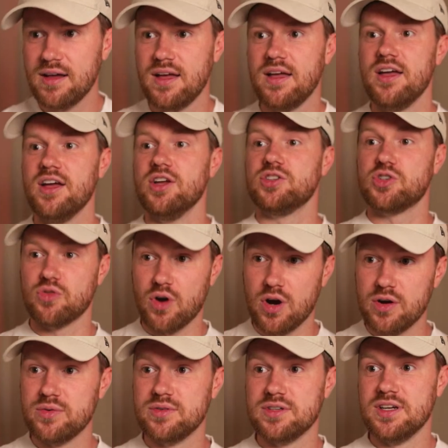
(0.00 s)

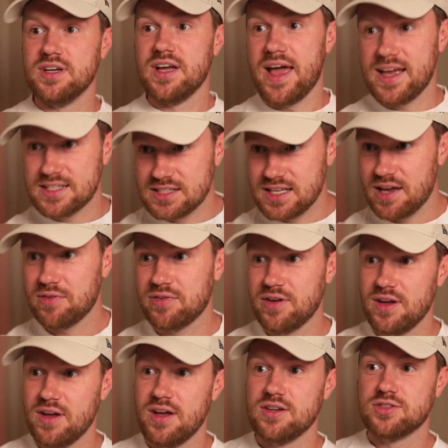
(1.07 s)
Jerome, SF.
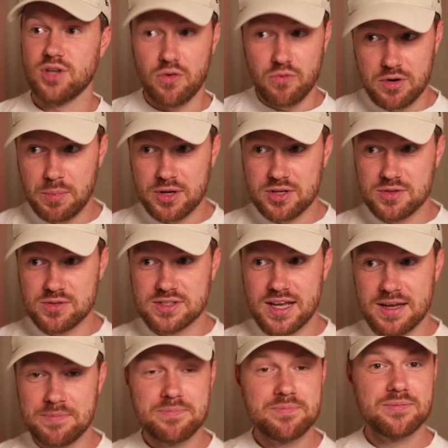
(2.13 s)
Don't read my
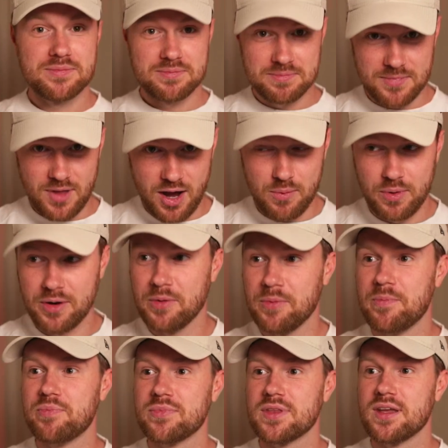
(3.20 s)
username. I will.
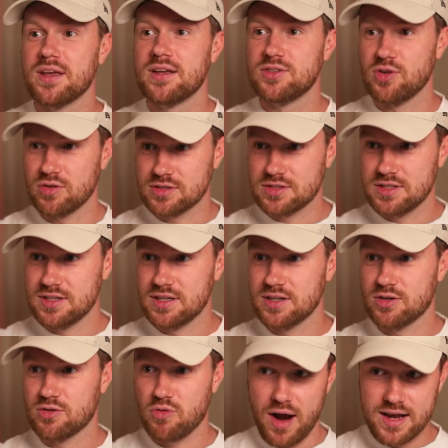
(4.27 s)
Dr.
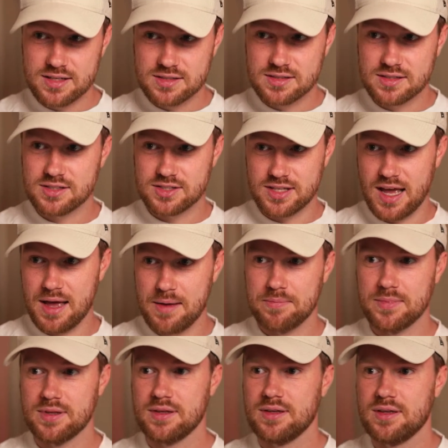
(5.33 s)
Grass, Sam,
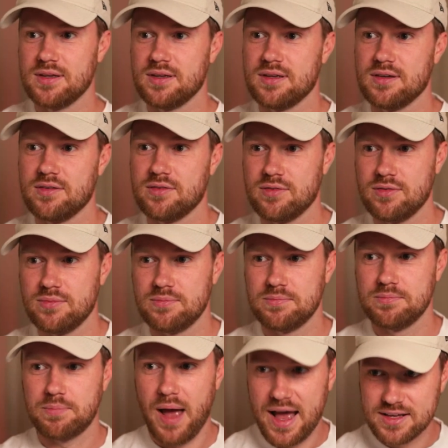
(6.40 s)

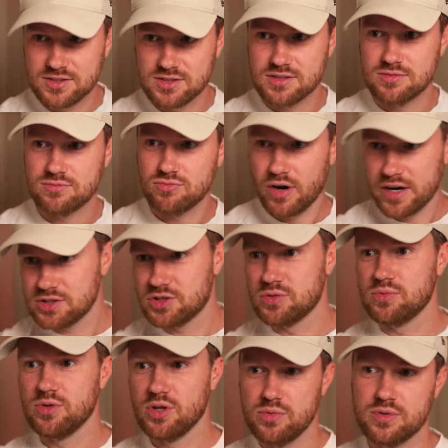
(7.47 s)
Bass, Rachel,
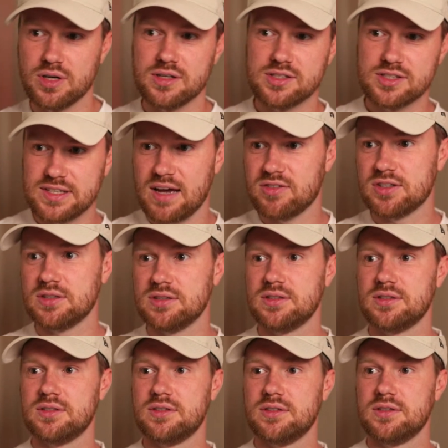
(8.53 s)
Luca, Sava,
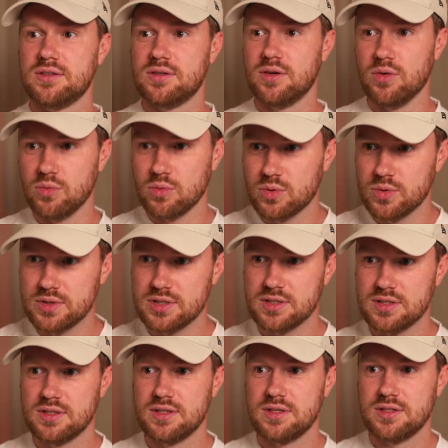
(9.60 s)
Awkward,
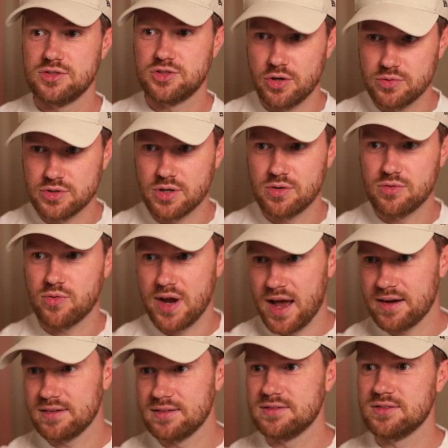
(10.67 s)
Jojo,
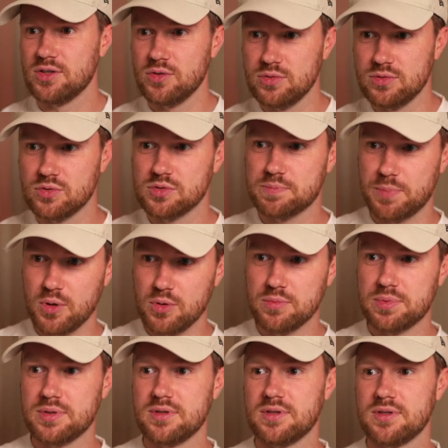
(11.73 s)
Rhiannon, Oodles, Boop,
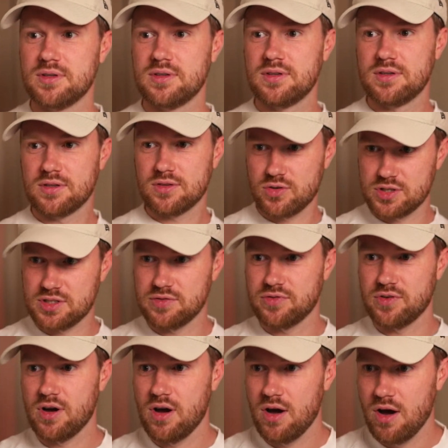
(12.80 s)
Christopher,
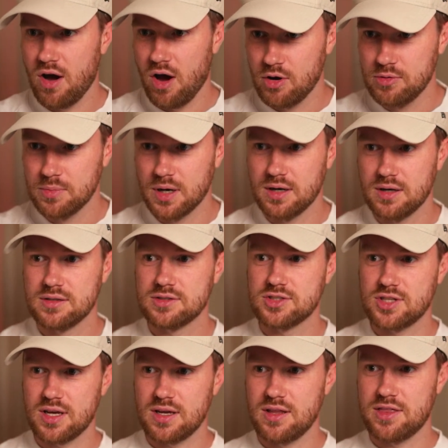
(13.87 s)
Omar,
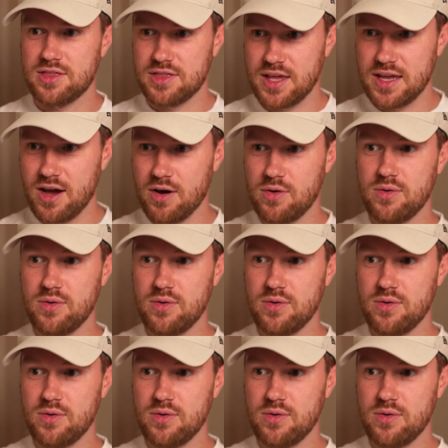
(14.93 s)
Theo.